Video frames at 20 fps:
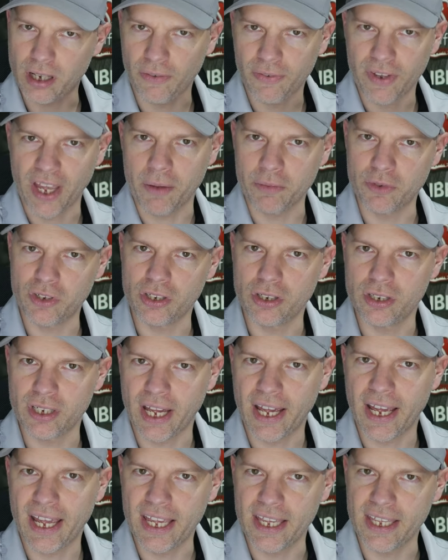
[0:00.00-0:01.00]
I've captured
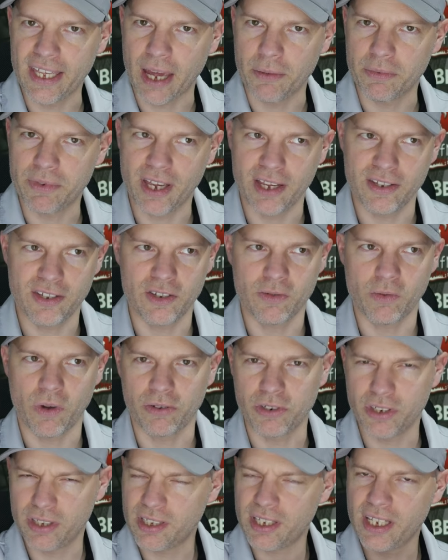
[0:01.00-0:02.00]
a gap test as
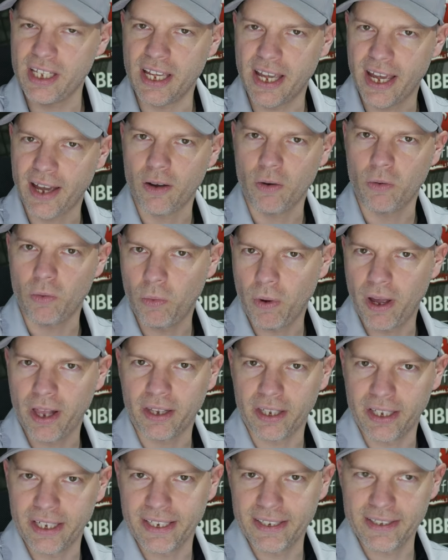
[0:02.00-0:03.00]
well to see how
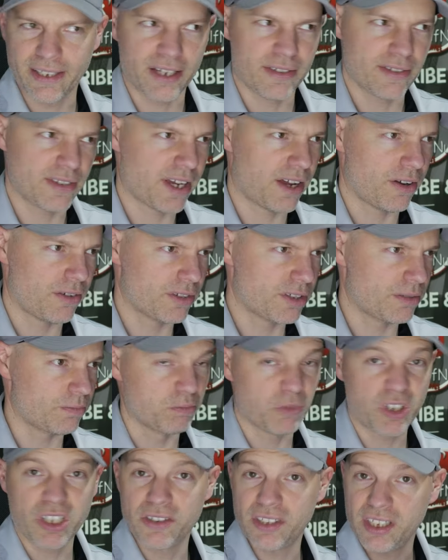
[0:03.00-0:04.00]
well it does, how
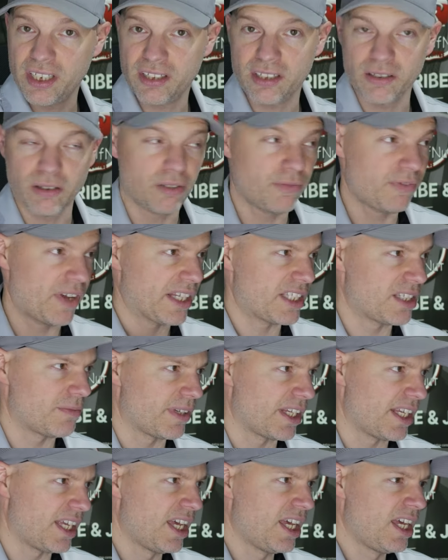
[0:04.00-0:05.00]
consistent
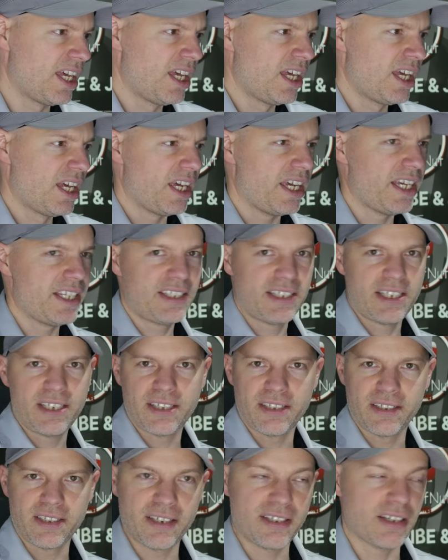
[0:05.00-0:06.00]
effectively its
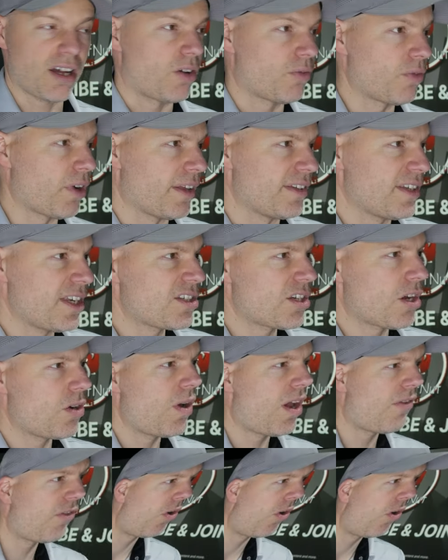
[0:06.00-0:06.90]
distances are. Right, let's go have